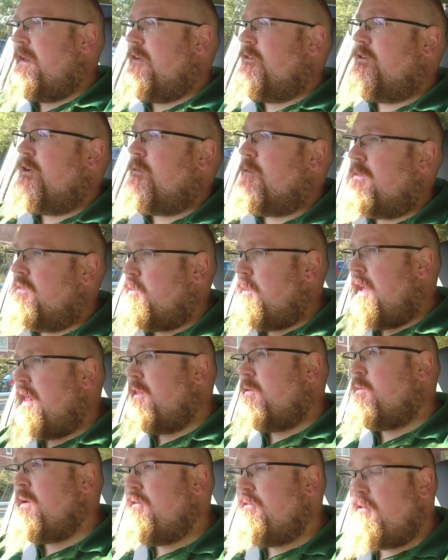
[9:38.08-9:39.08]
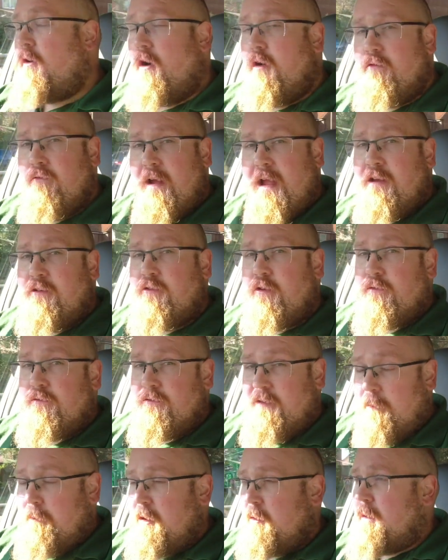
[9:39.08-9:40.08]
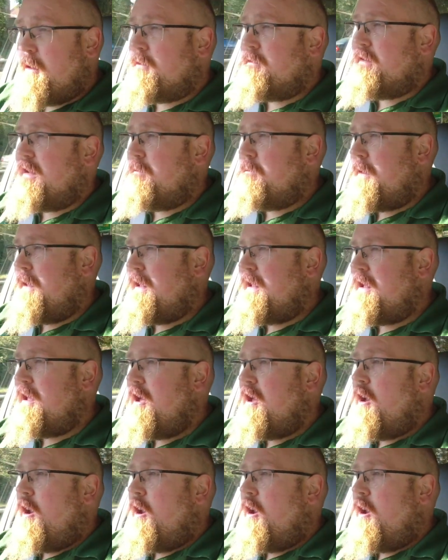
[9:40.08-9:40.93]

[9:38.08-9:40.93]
issue as well, we've got a range of WLTP